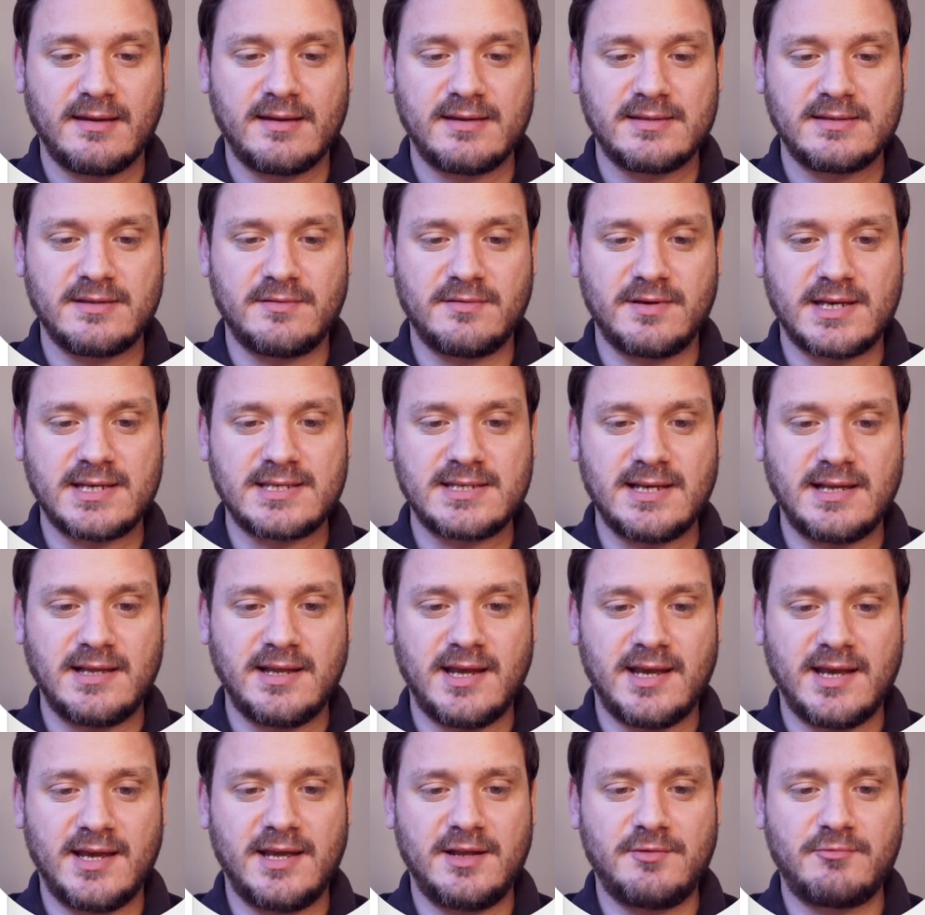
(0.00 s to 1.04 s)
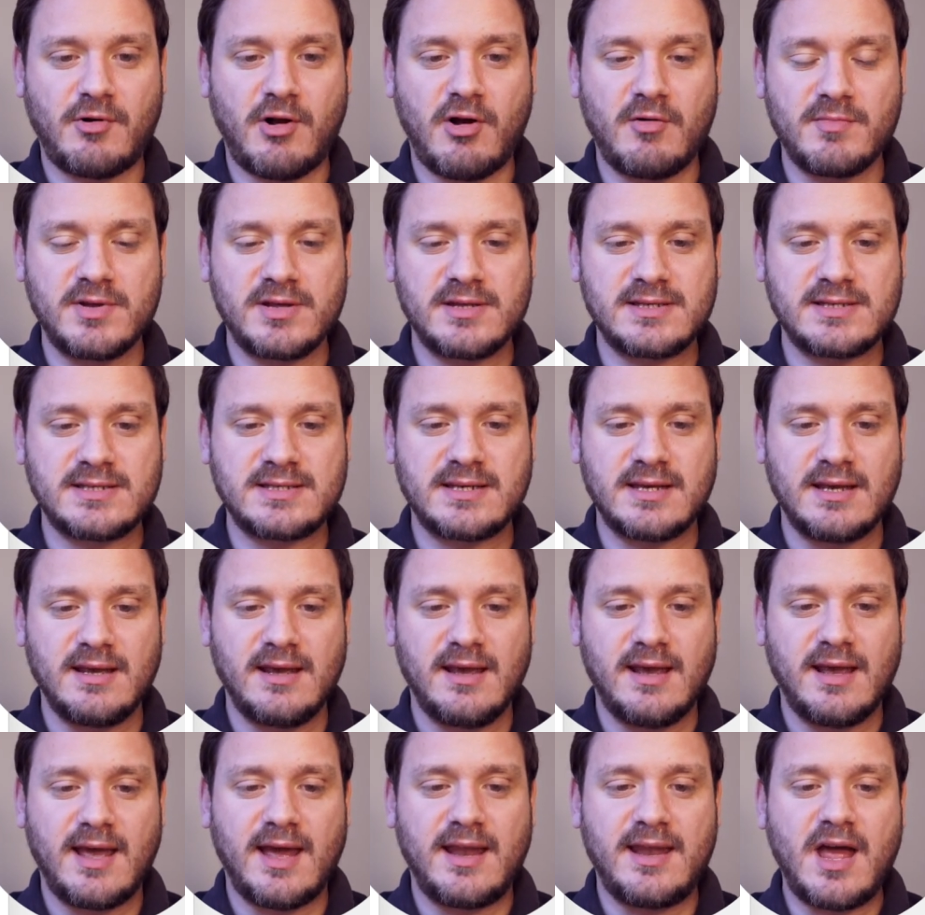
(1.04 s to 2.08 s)
So Excelia enrollments.
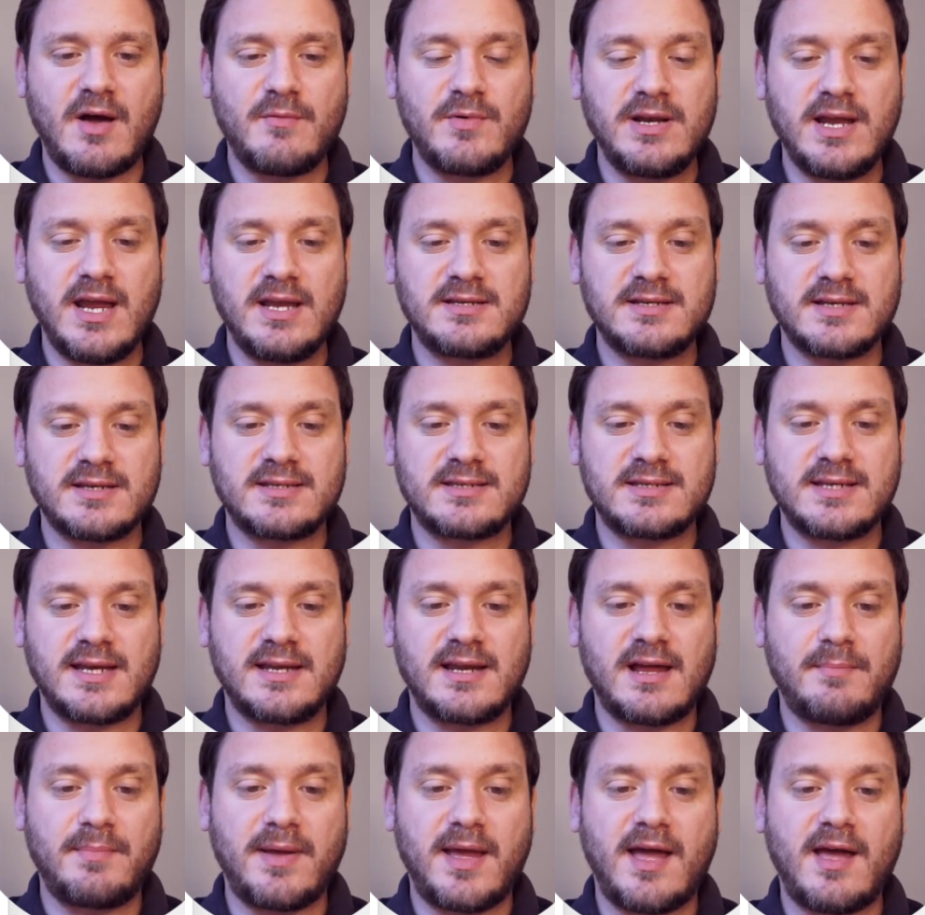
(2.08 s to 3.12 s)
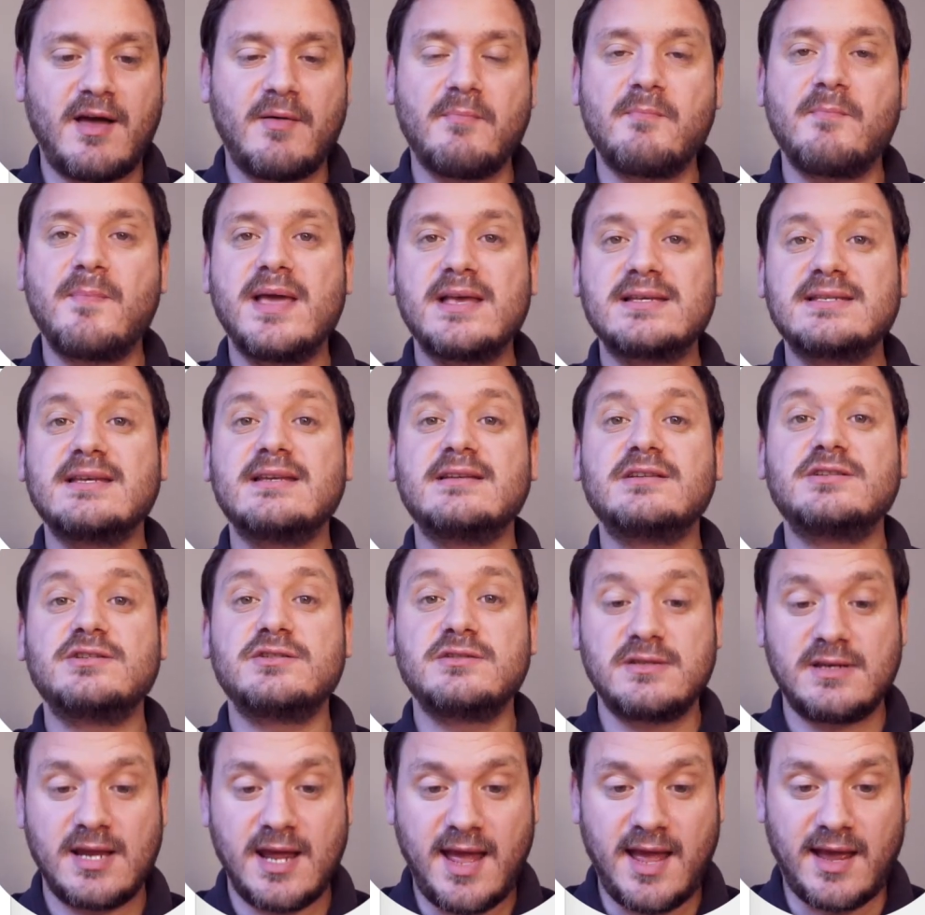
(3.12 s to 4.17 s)
And now we need to set up our
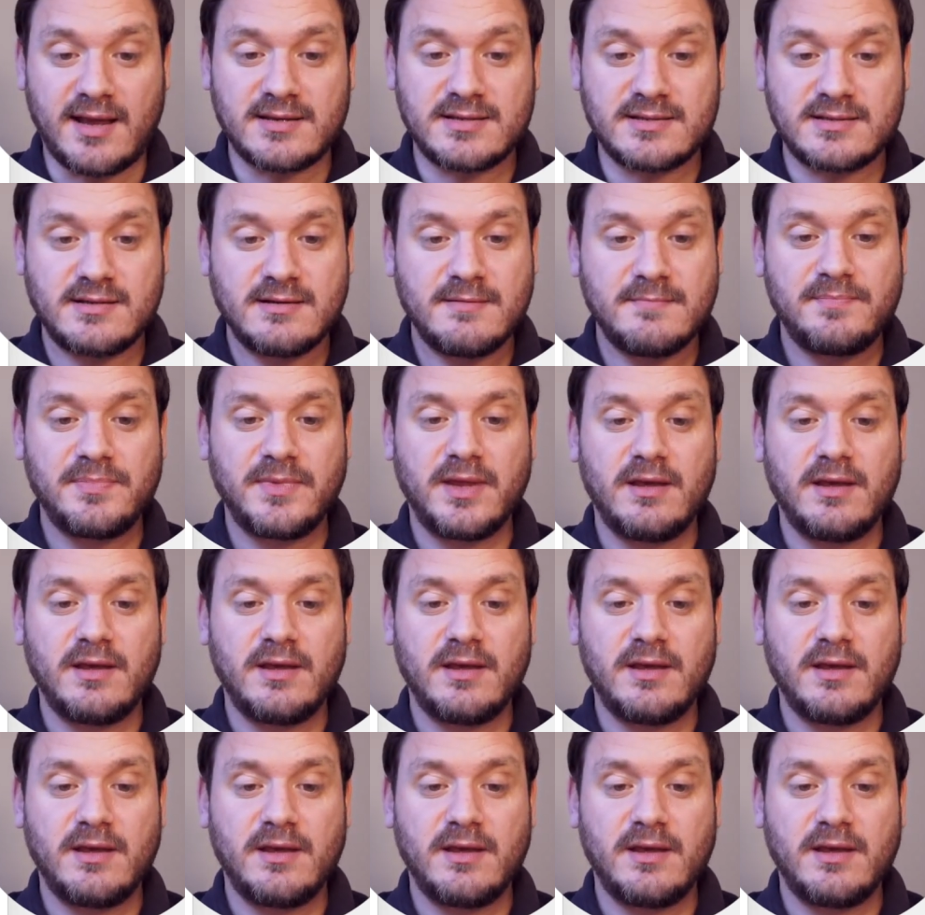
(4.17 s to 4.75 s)
message text.